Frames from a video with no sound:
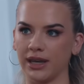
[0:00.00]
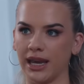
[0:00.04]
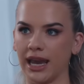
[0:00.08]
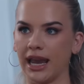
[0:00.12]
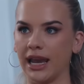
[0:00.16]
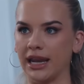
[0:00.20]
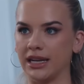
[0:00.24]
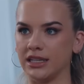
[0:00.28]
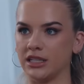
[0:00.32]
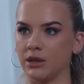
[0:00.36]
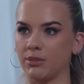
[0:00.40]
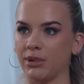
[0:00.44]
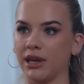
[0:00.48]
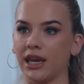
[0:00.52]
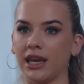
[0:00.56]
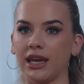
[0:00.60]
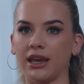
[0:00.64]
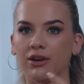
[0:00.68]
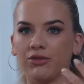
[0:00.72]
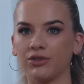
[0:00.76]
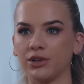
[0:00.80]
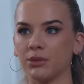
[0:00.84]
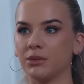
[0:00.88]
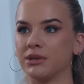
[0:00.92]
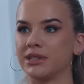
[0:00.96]
A to B?
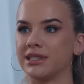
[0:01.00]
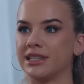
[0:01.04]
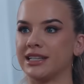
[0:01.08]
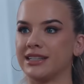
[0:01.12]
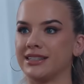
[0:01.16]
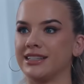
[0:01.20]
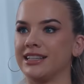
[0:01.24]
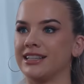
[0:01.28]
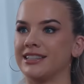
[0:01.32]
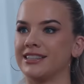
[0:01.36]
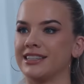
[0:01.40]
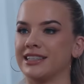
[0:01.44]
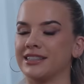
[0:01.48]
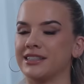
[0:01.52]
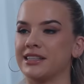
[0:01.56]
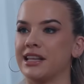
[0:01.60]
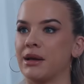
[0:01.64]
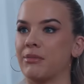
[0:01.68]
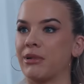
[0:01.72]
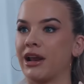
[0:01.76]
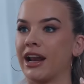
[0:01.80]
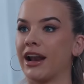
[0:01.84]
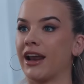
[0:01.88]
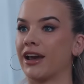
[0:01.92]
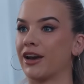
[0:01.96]
If someone's listening to this and they're
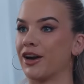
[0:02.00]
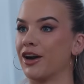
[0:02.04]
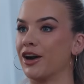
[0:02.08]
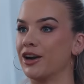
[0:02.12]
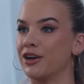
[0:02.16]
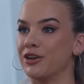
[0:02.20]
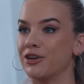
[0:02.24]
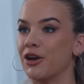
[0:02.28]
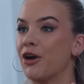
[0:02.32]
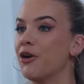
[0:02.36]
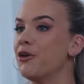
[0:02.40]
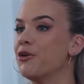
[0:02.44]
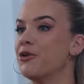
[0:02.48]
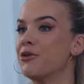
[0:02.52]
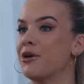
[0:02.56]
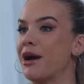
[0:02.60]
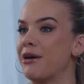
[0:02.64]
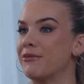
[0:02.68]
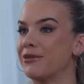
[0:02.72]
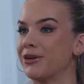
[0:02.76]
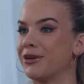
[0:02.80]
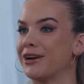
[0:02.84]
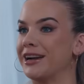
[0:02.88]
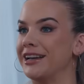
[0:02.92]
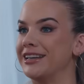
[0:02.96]
being like, I know who
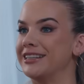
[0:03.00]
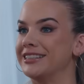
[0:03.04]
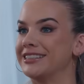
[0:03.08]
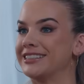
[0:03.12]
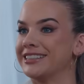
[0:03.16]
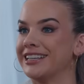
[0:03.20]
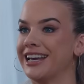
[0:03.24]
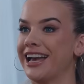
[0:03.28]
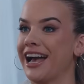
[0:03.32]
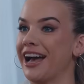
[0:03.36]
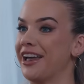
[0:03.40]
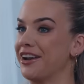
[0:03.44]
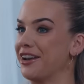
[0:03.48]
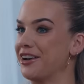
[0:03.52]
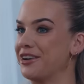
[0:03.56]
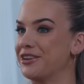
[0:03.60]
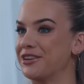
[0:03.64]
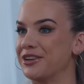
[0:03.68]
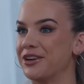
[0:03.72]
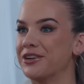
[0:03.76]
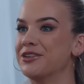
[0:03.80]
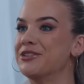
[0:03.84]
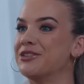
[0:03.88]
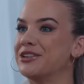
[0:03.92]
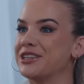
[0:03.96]
Emma is and I
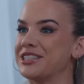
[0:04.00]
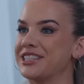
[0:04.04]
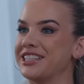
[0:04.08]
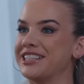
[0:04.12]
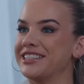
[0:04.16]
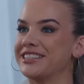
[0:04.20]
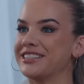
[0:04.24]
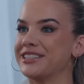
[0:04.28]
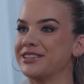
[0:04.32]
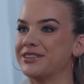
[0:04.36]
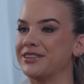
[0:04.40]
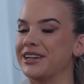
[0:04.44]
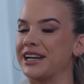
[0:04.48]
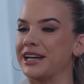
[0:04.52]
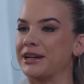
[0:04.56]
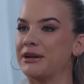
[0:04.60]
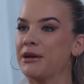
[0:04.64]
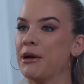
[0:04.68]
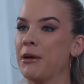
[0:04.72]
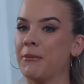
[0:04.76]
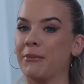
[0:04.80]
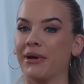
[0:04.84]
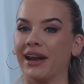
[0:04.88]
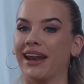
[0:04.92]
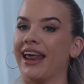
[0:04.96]
know what she's doing,
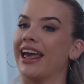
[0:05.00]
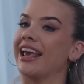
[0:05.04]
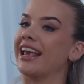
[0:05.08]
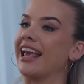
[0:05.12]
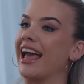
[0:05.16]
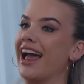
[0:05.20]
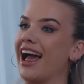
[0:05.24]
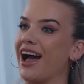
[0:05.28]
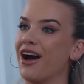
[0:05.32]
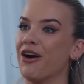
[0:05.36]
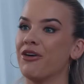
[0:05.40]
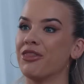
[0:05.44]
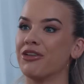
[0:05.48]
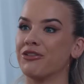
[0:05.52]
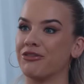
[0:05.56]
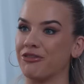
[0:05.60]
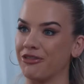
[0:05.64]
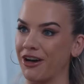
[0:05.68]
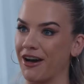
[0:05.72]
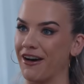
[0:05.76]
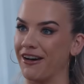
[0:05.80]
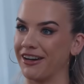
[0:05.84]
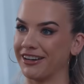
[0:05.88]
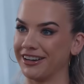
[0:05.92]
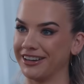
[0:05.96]
but like, how the
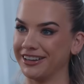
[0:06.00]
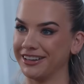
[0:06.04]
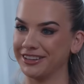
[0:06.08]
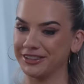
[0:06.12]
fuck?